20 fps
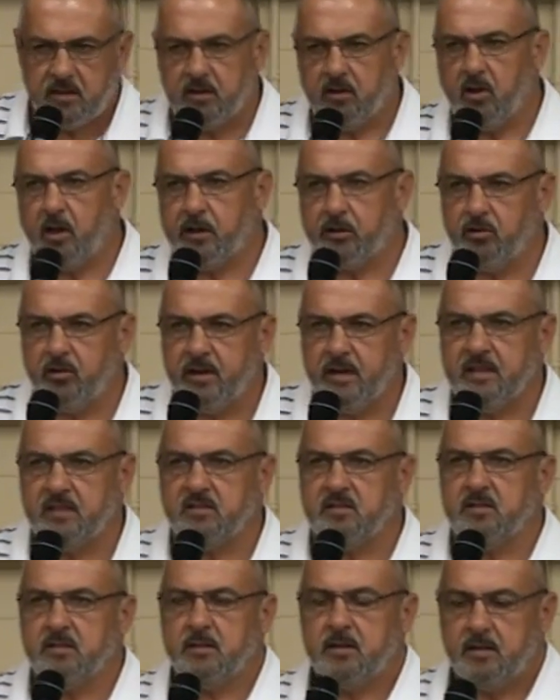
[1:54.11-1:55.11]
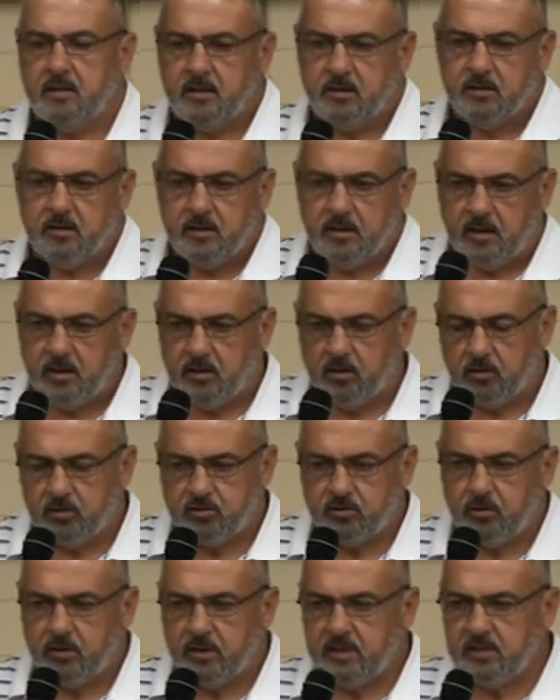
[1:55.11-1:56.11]
loggerheads. And
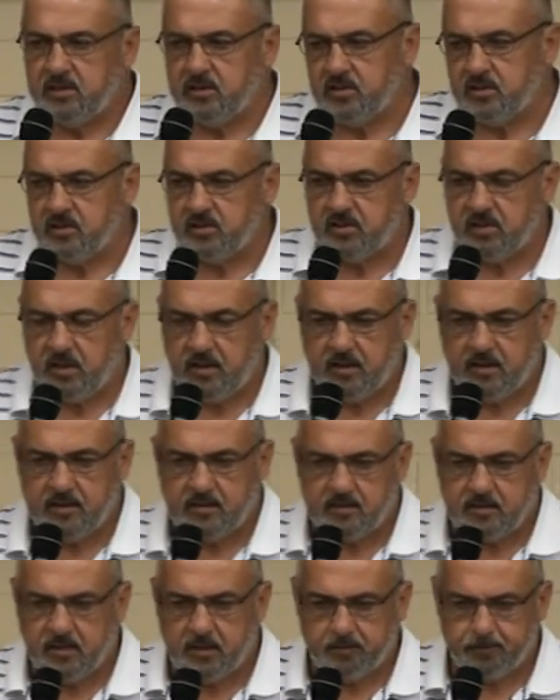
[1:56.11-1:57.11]
also, I'd like just to say that,